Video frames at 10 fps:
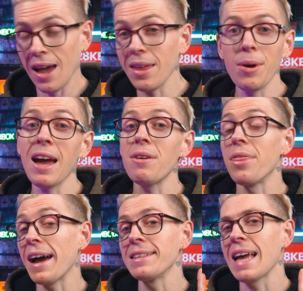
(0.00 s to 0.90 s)
and there we have
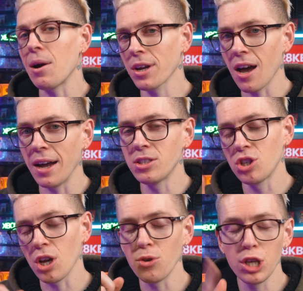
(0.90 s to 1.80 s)
it. That is our guide to
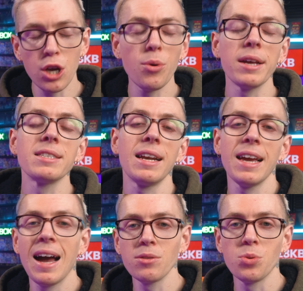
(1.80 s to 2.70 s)
show you
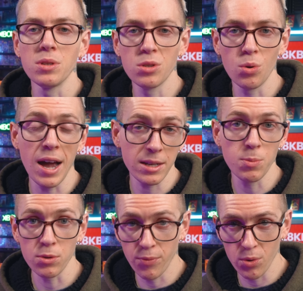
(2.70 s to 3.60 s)
exactly how to install
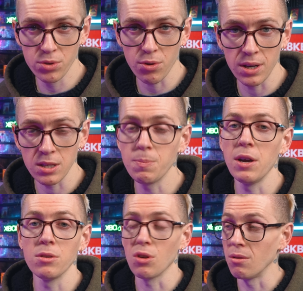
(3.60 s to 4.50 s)
Xbox full screen
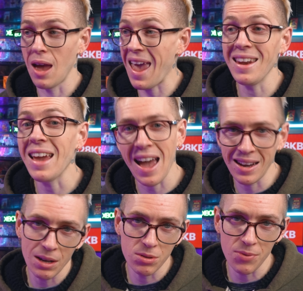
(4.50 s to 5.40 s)
experience on any
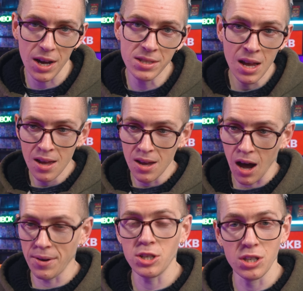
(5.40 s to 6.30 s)
handheld device.
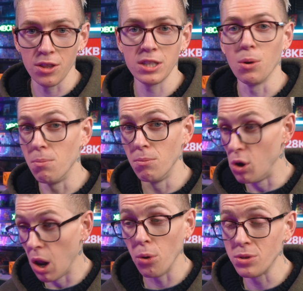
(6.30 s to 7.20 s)
I've actually done this on
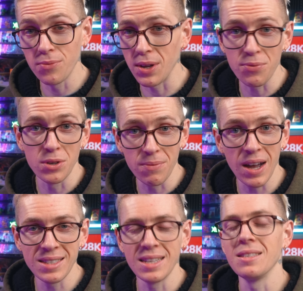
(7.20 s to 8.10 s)
loads of different
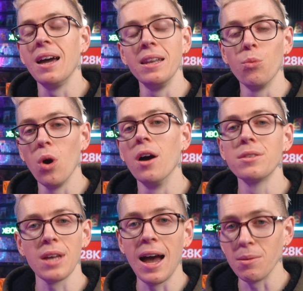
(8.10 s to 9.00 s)
devices and it
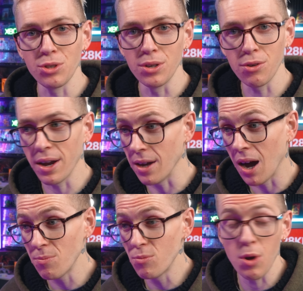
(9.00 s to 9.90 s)
works absolutely great.
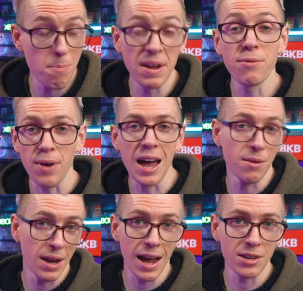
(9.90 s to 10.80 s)
I'm a big fan
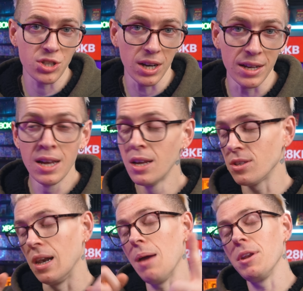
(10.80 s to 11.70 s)
of it actually.
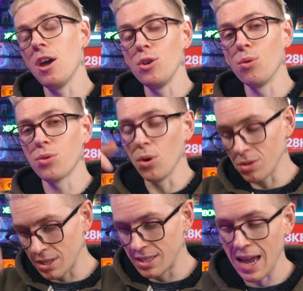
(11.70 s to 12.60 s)
So let me know your
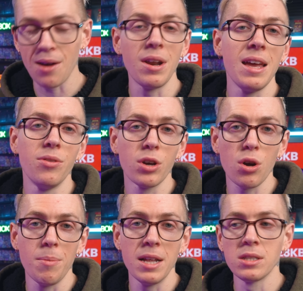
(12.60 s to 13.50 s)
thoughts down in the
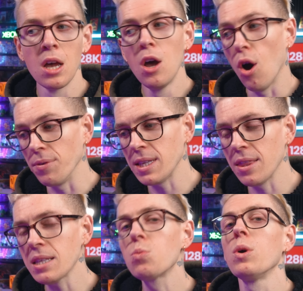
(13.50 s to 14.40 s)
comments. Obviously
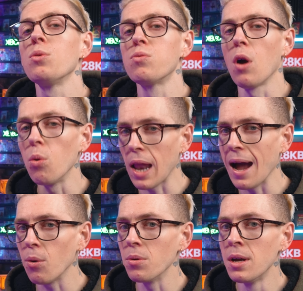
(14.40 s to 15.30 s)
this will roll
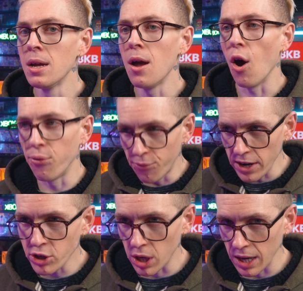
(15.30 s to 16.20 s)
out
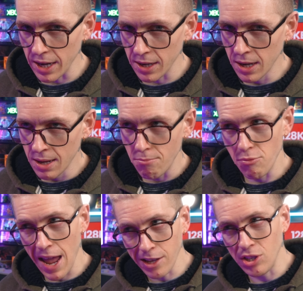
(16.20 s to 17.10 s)
officially
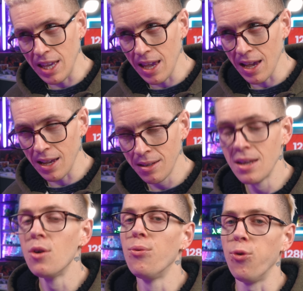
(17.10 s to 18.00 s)
next year
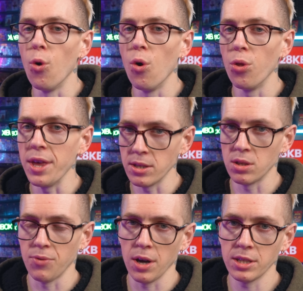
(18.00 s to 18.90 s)
for these
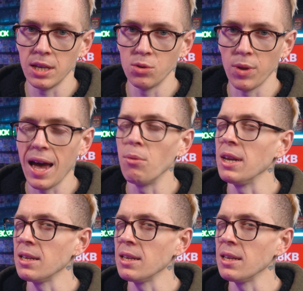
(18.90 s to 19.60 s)
devices without